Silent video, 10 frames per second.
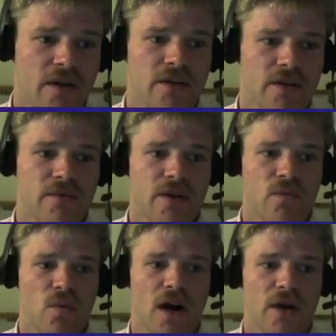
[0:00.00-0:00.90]
and
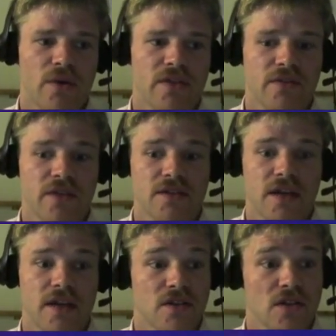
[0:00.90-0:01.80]
why we think these
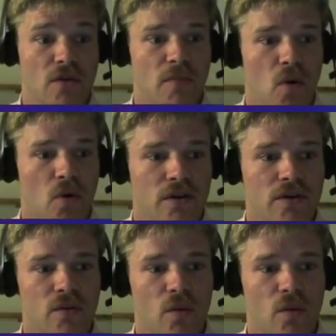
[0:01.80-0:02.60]
things are so important